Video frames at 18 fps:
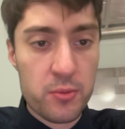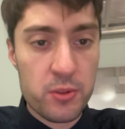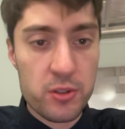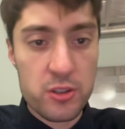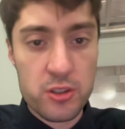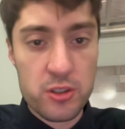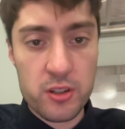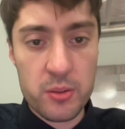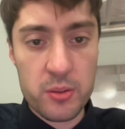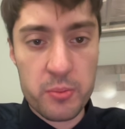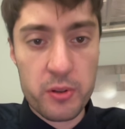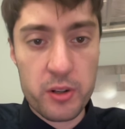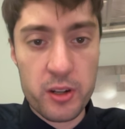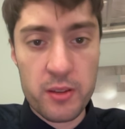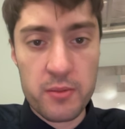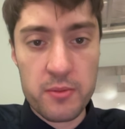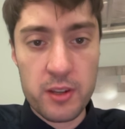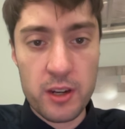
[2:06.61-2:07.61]
we're just going to put
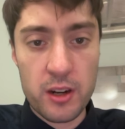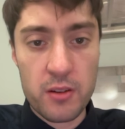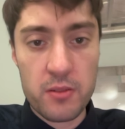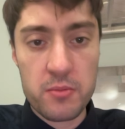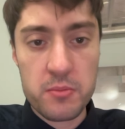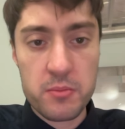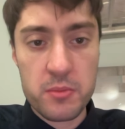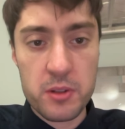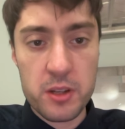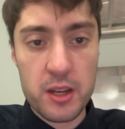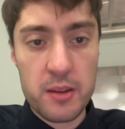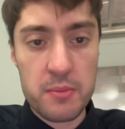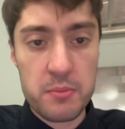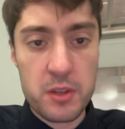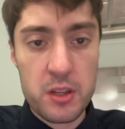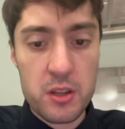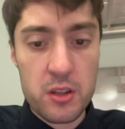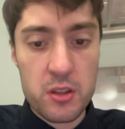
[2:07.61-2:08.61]
it here, okay?
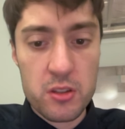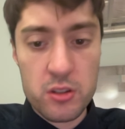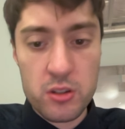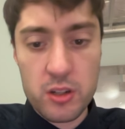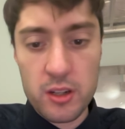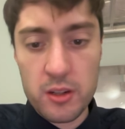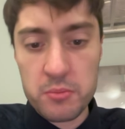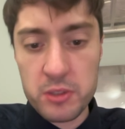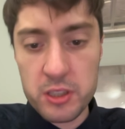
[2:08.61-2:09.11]
So it comes